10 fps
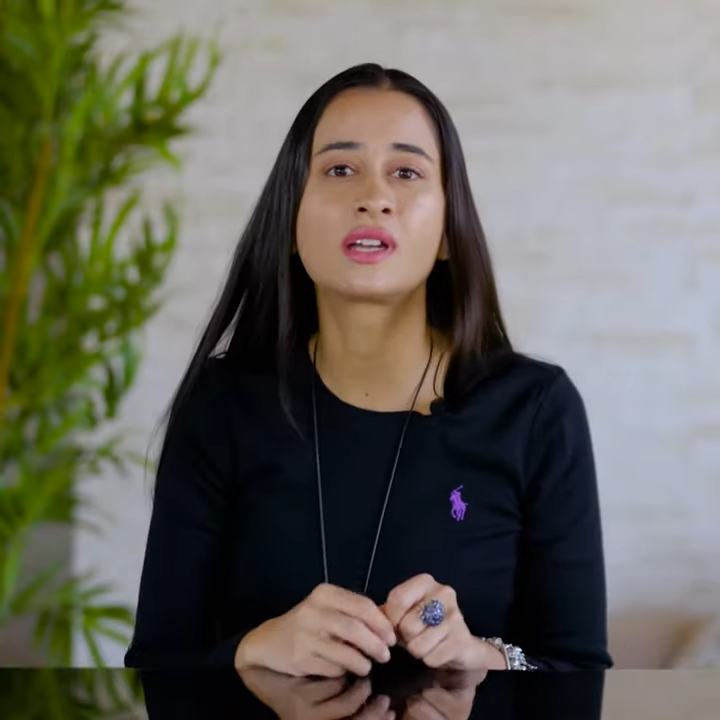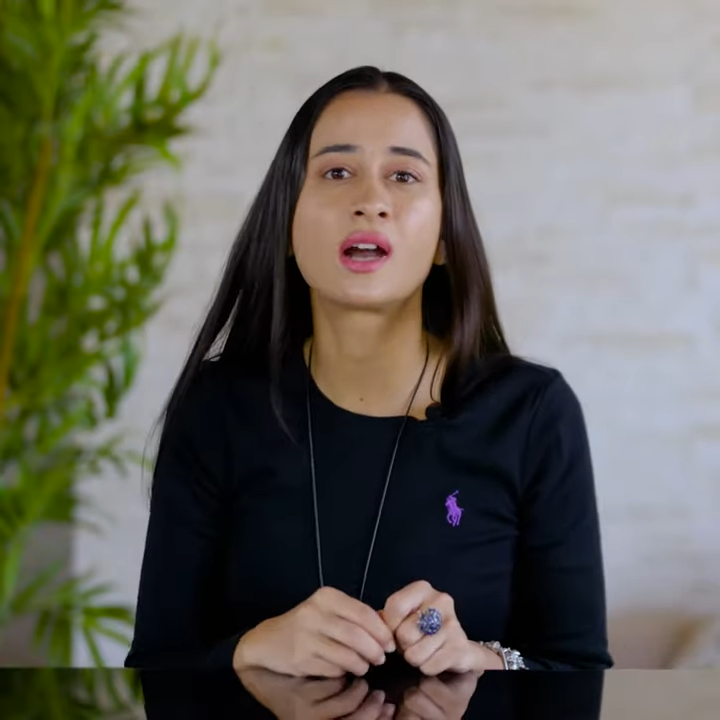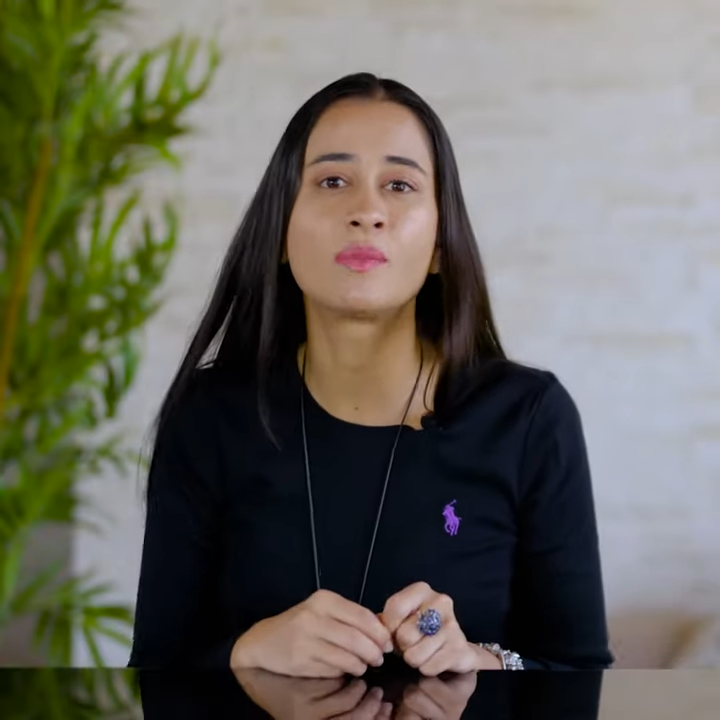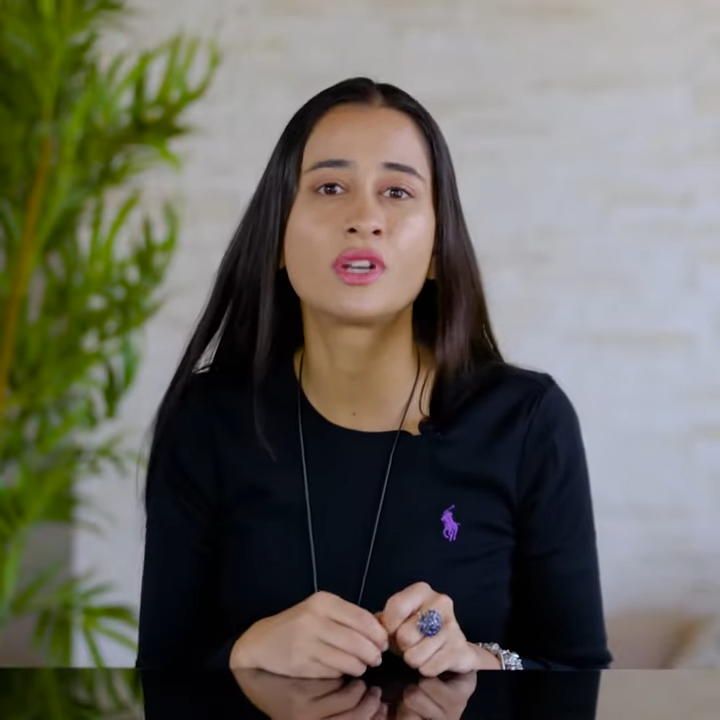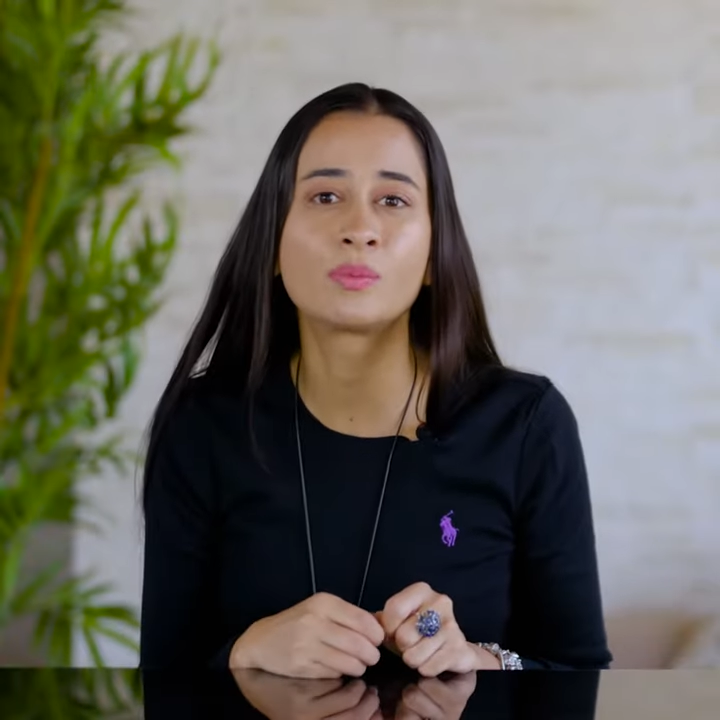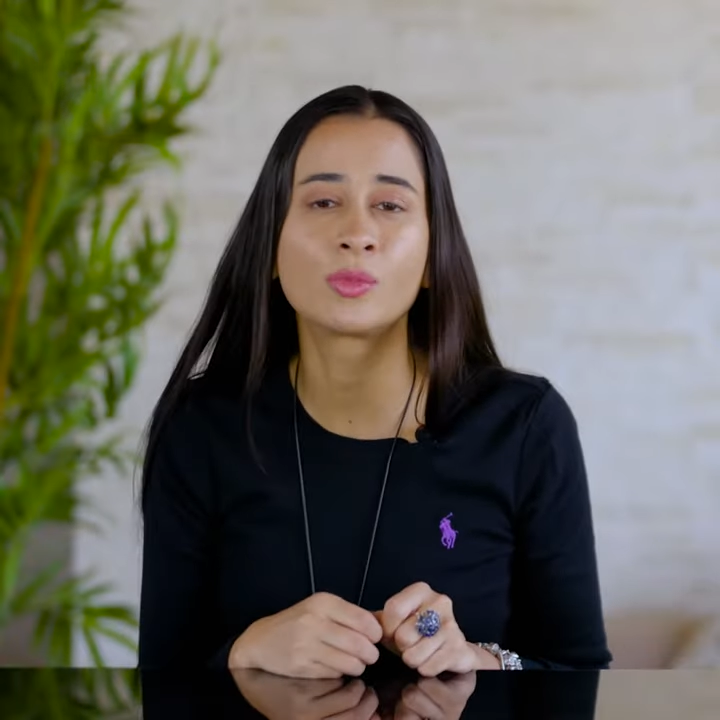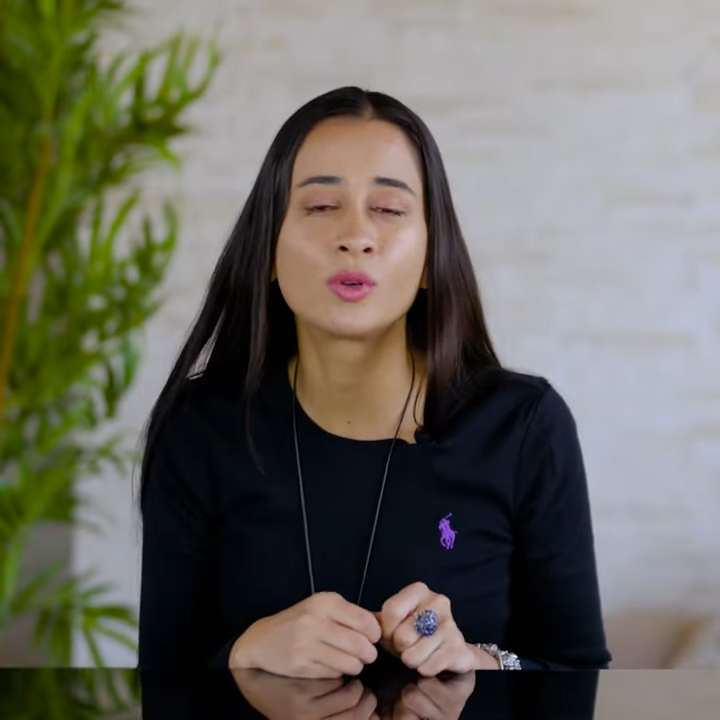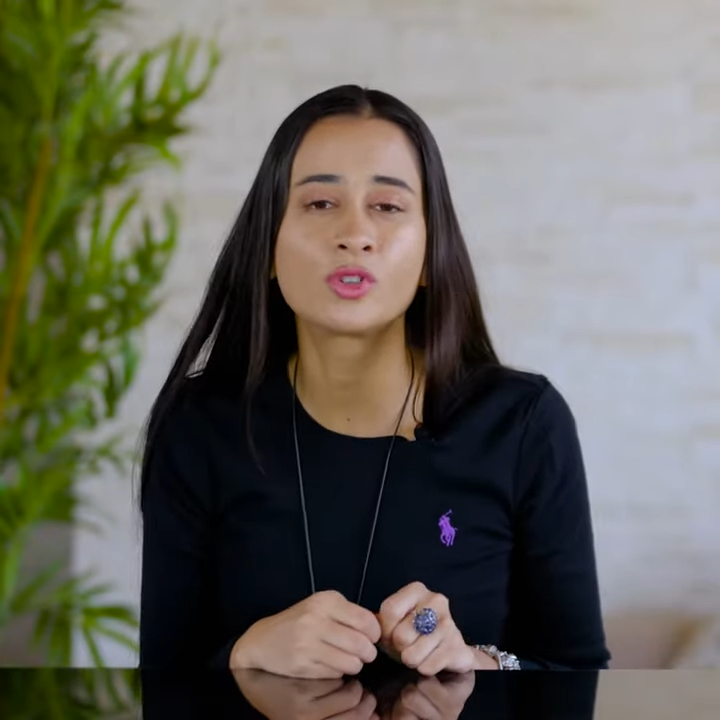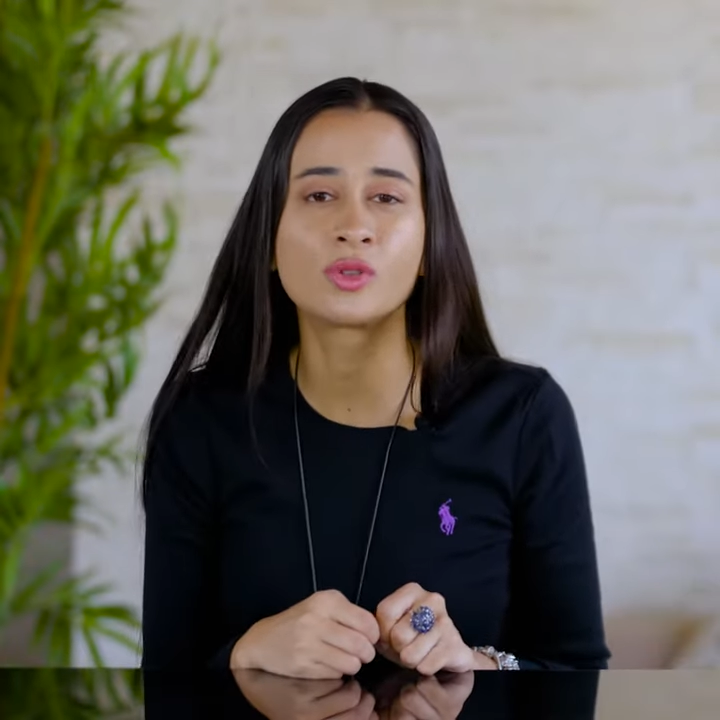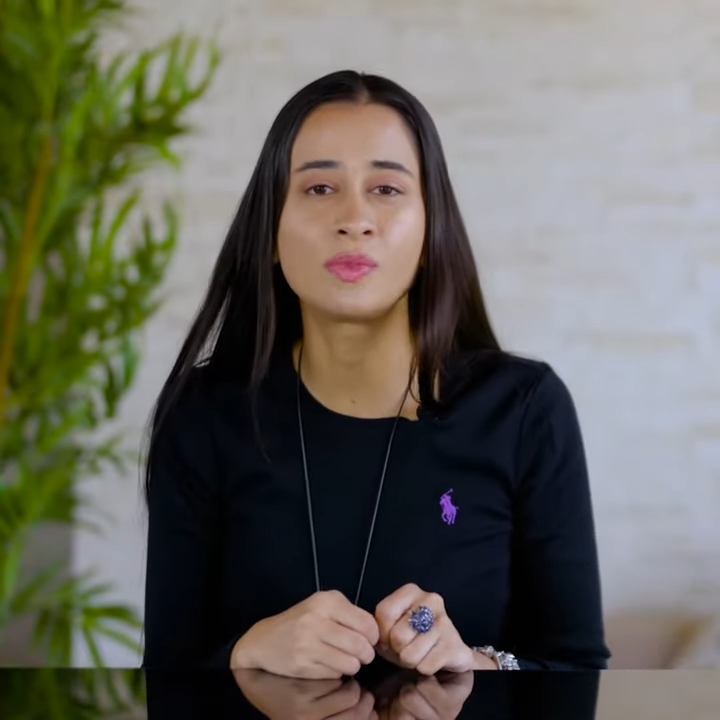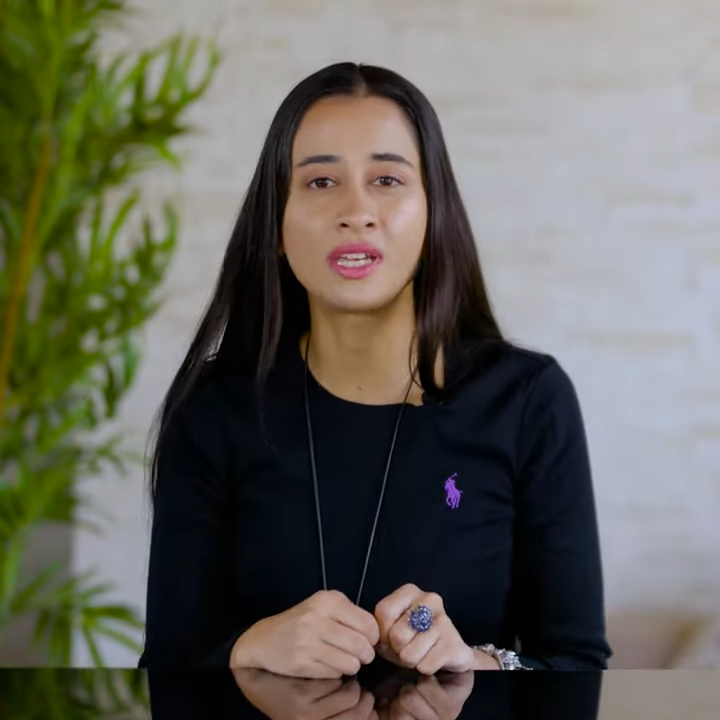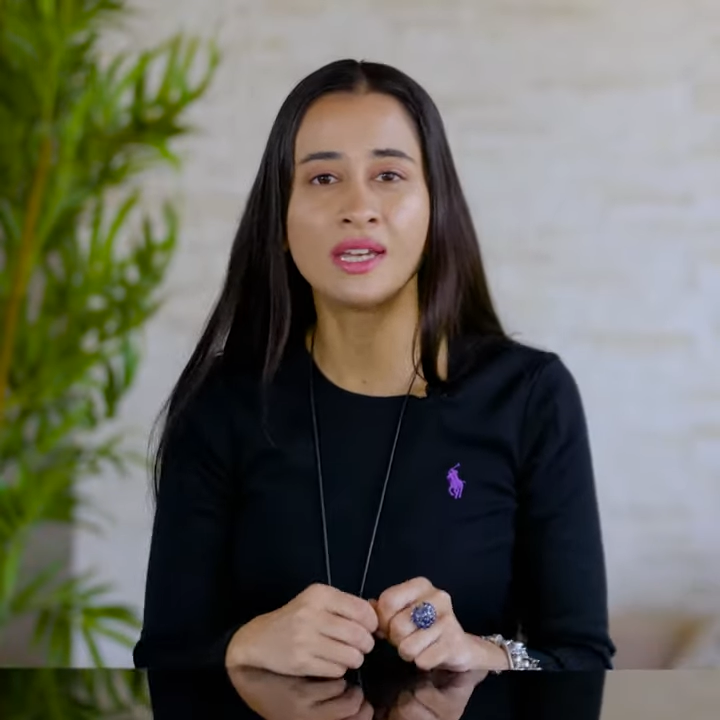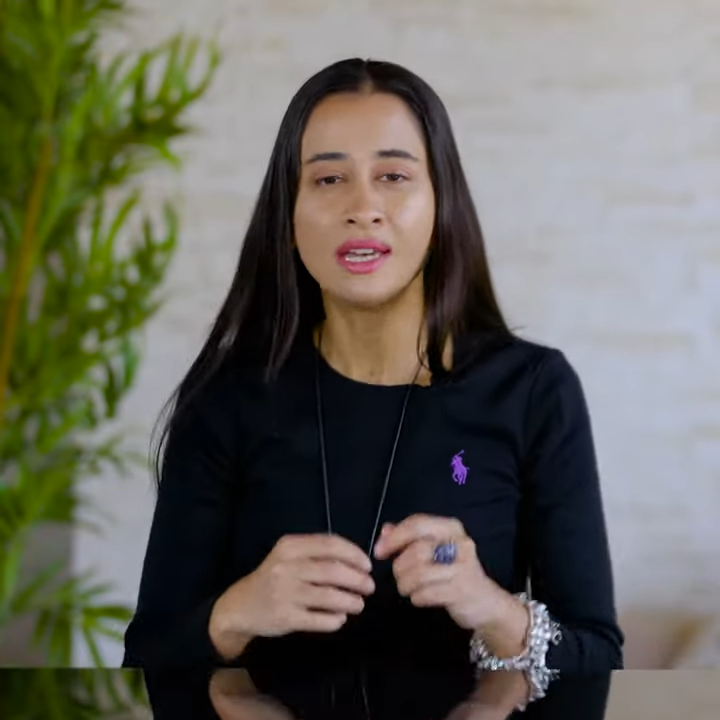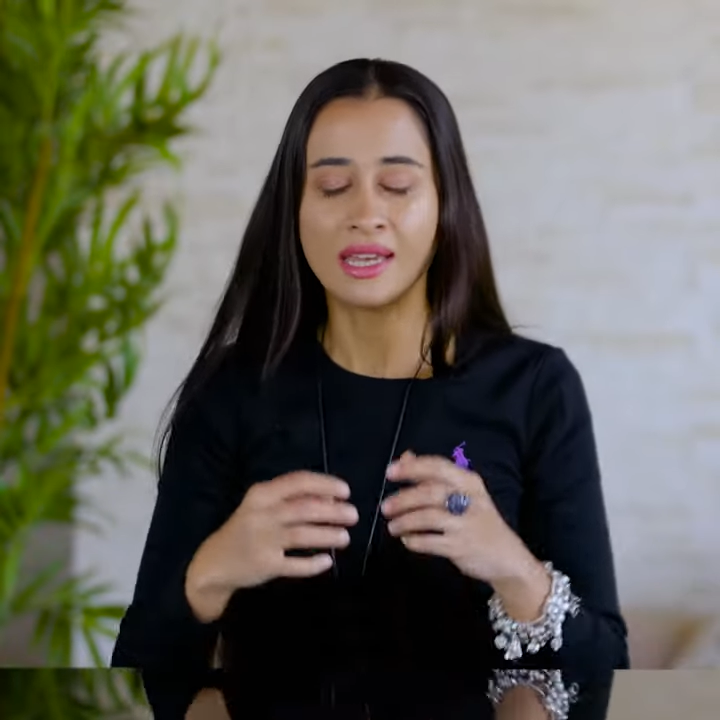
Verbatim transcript: come and approach me.